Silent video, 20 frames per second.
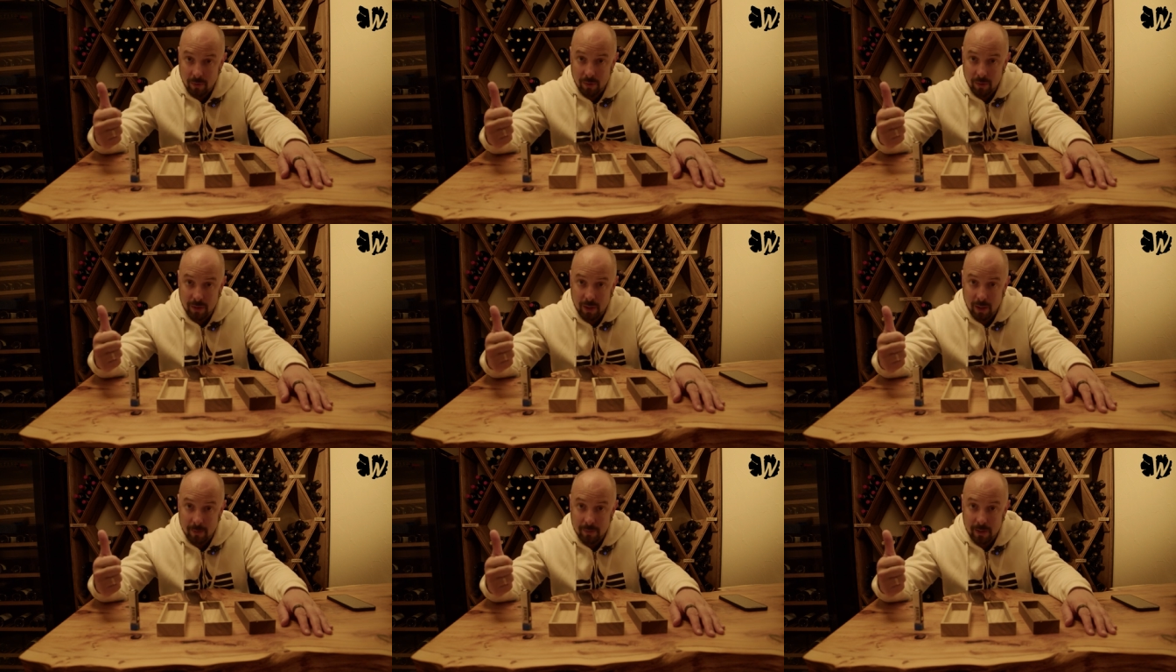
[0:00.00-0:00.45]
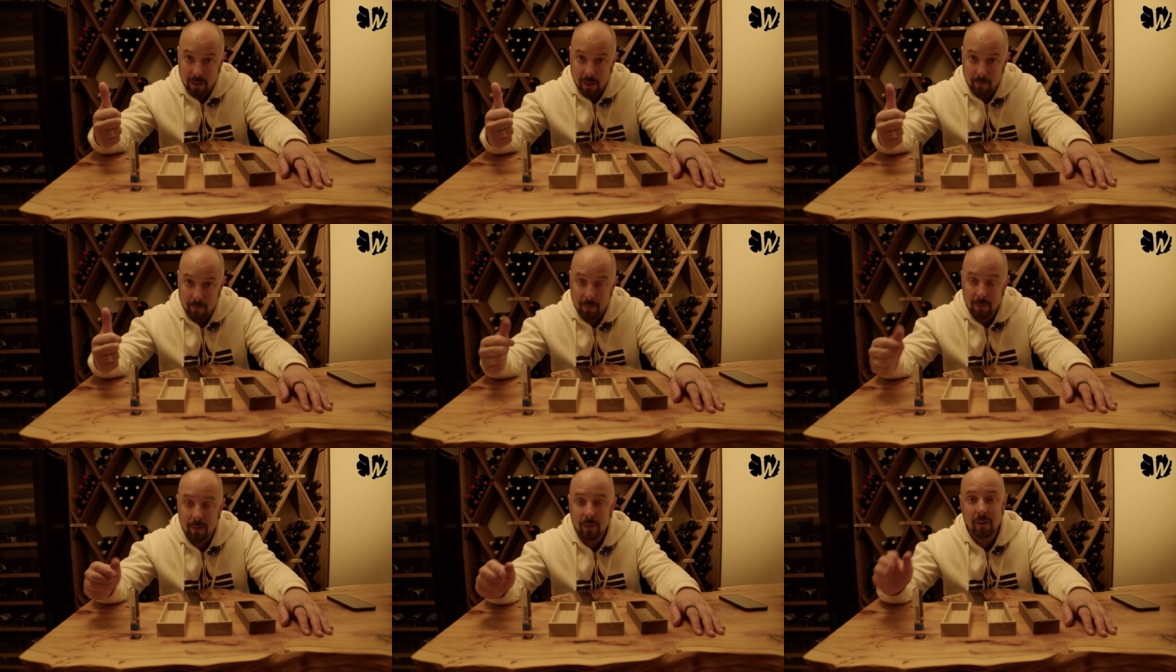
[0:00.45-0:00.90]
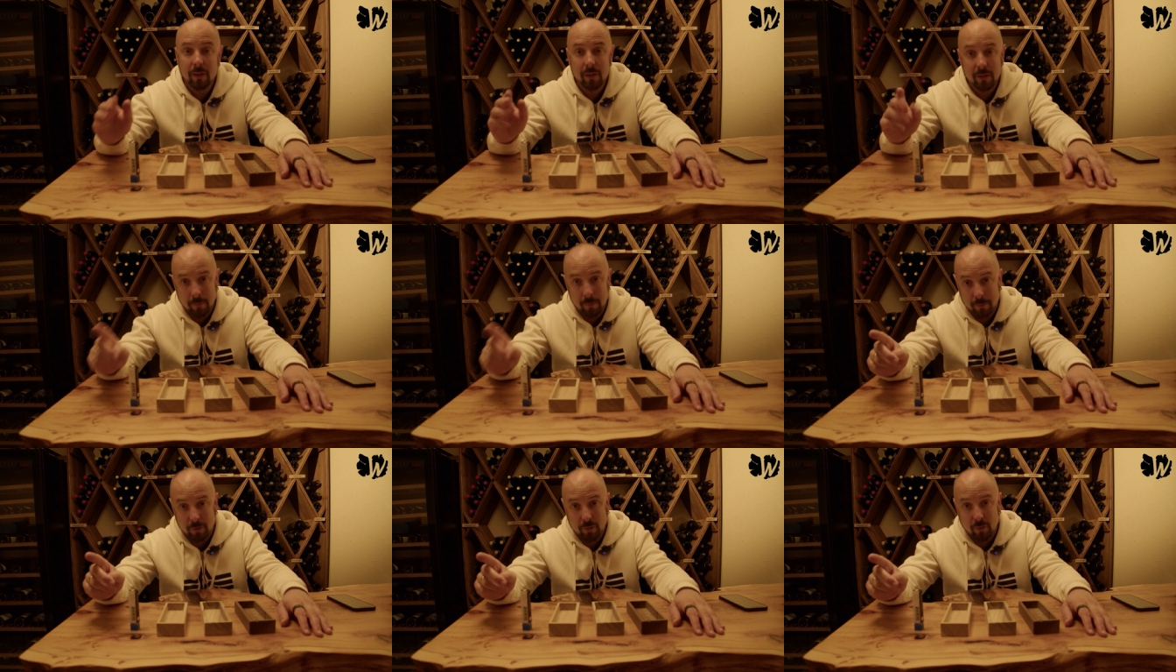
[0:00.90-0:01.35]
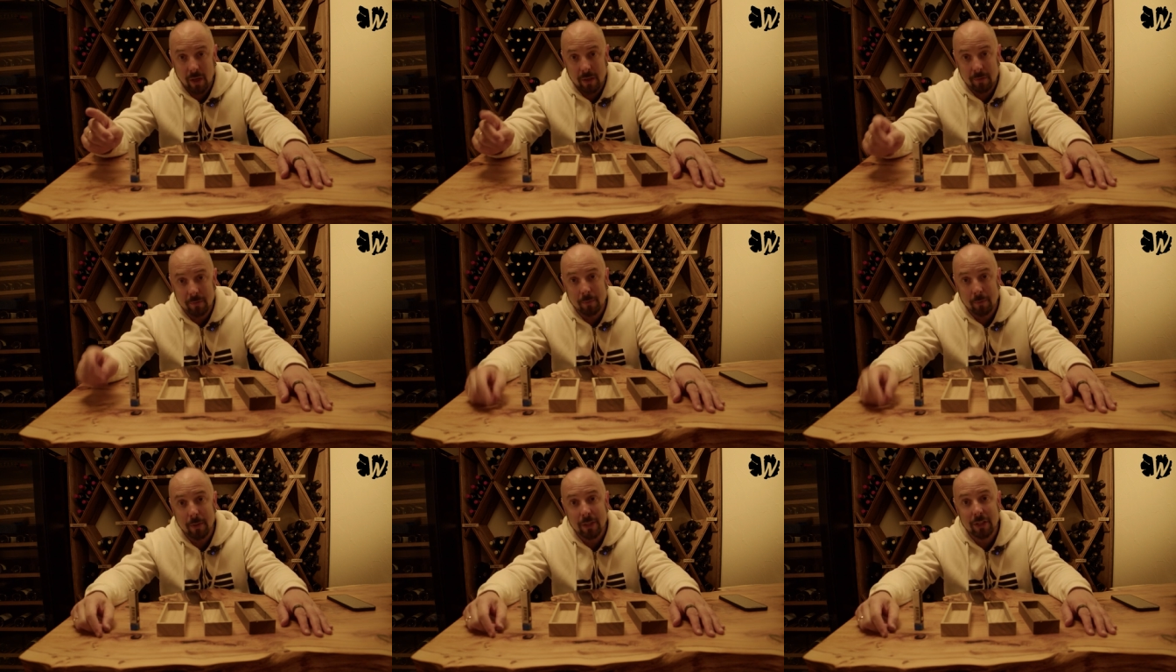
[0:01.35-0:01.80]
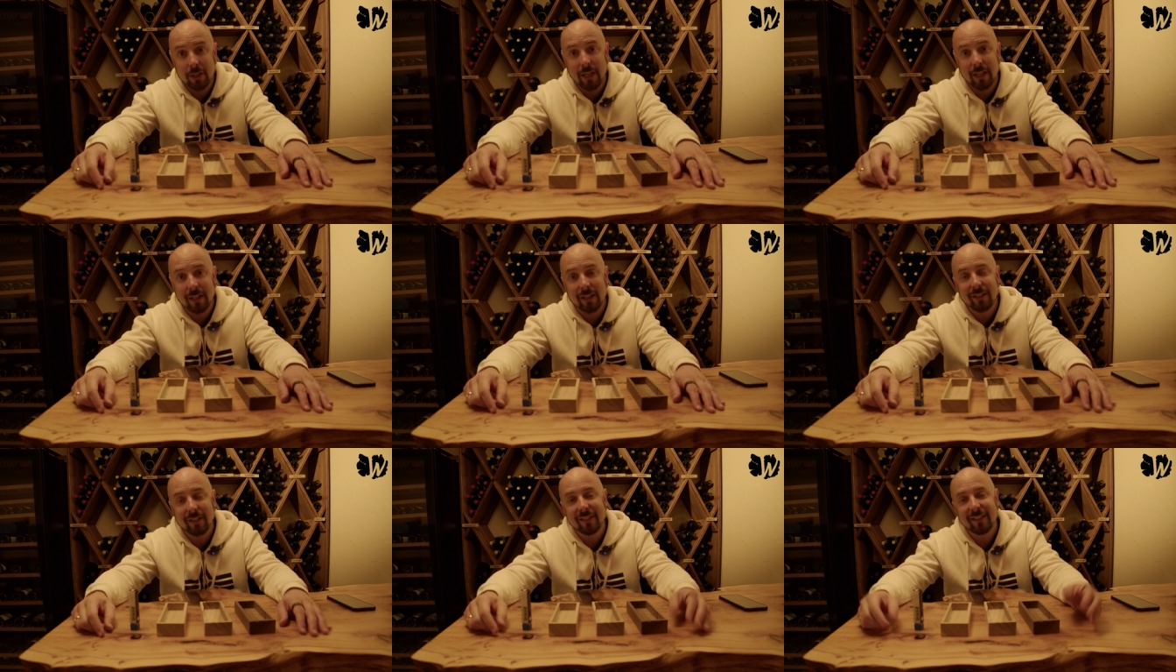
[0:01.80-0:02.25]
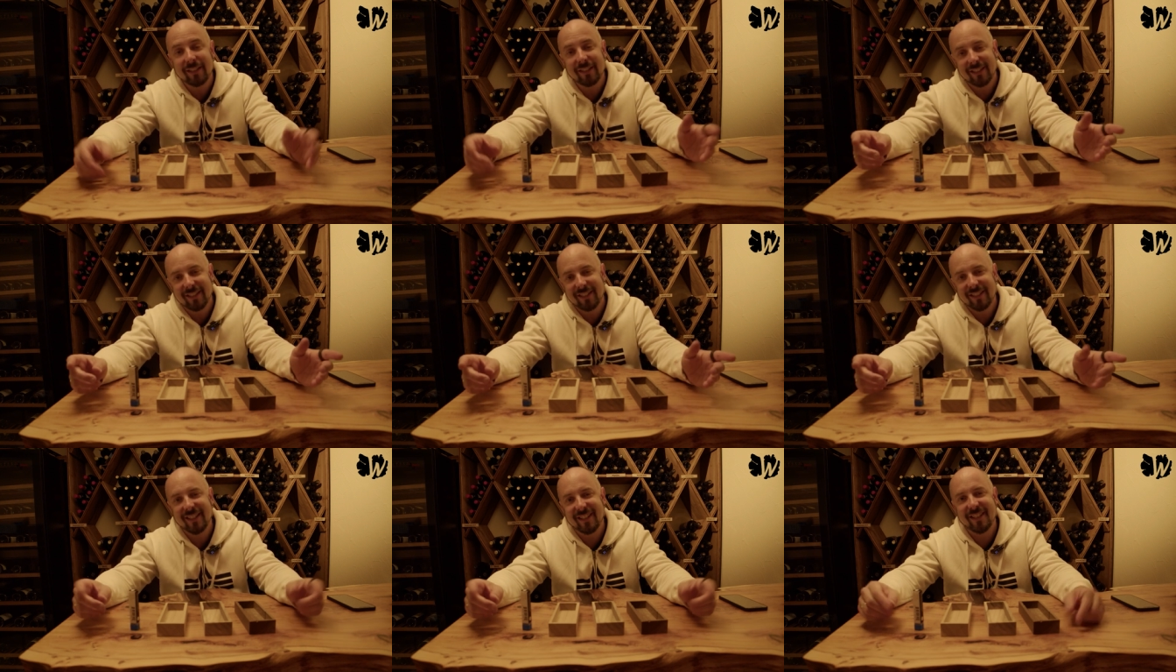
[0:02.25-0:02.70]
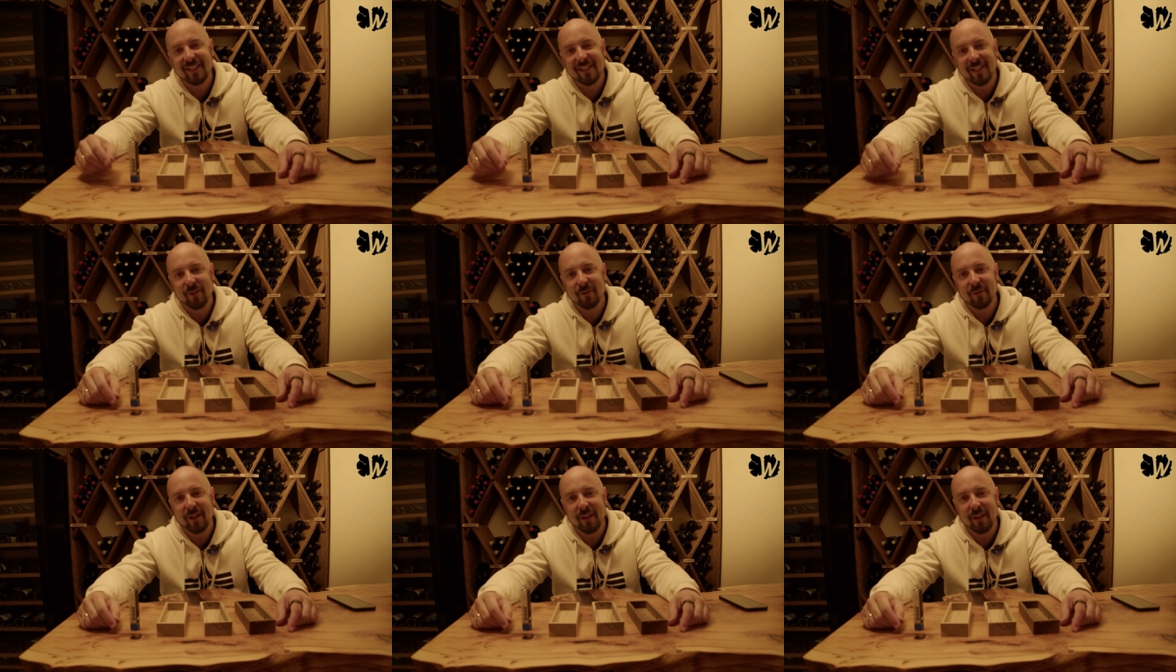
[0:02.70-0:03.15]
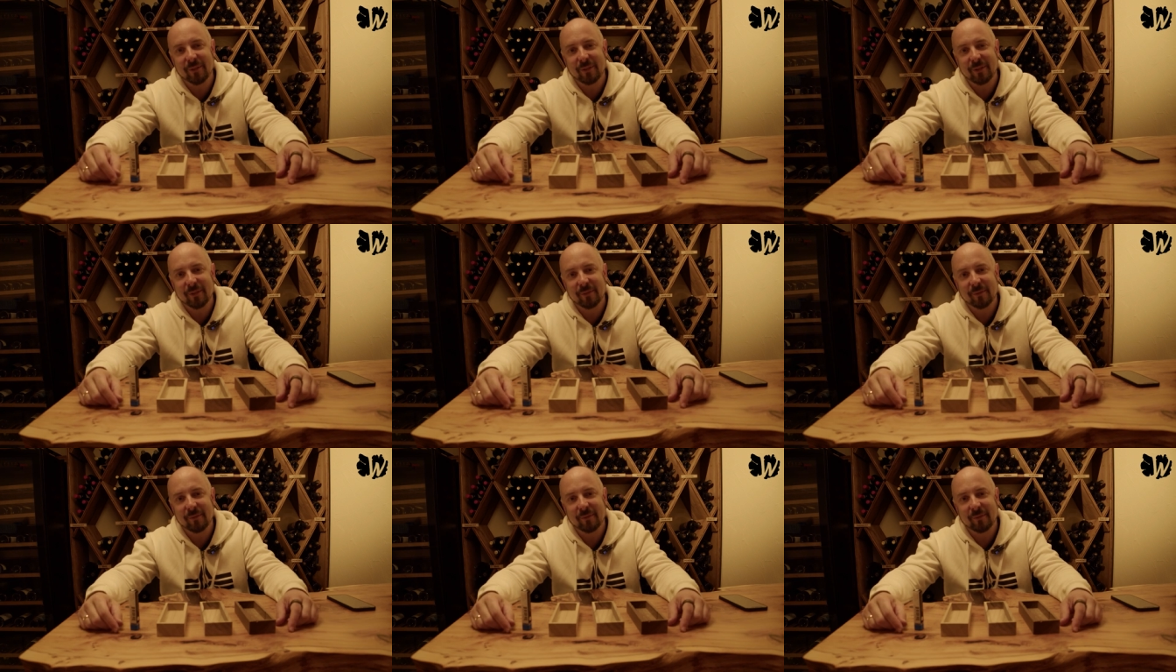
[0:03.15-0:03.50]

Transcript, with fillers: thumbs up, subscribe to my channel. See you around.